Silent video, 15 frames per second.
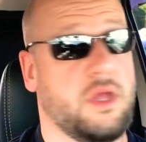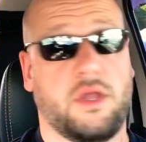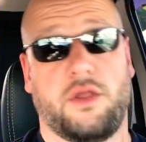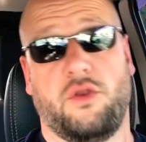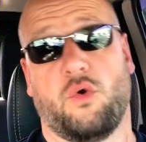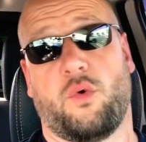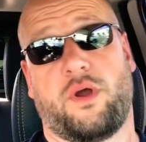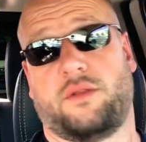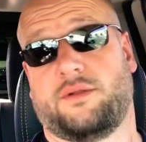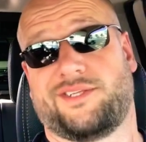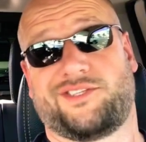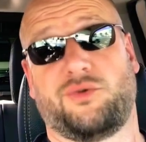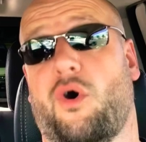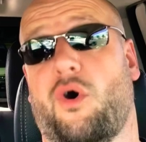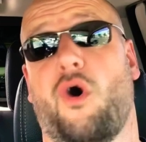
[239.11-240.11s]
You know what? Let's
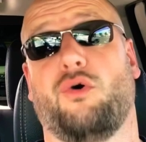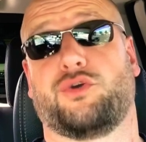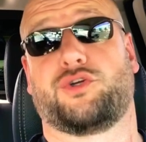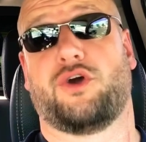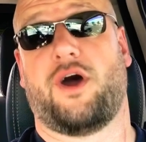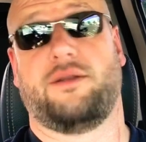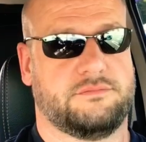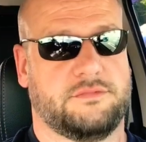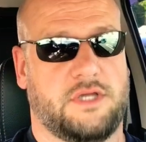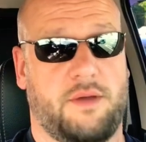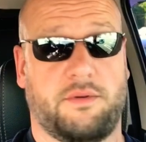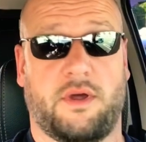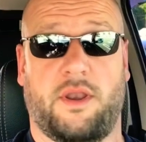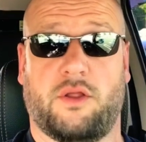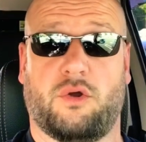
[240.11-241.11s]
whole shot.
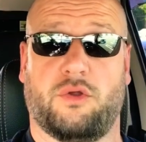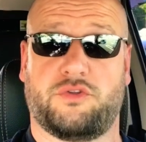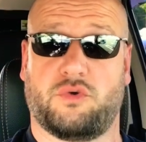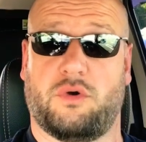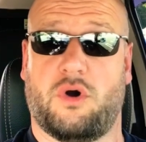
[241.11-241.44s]
I'm gonna go do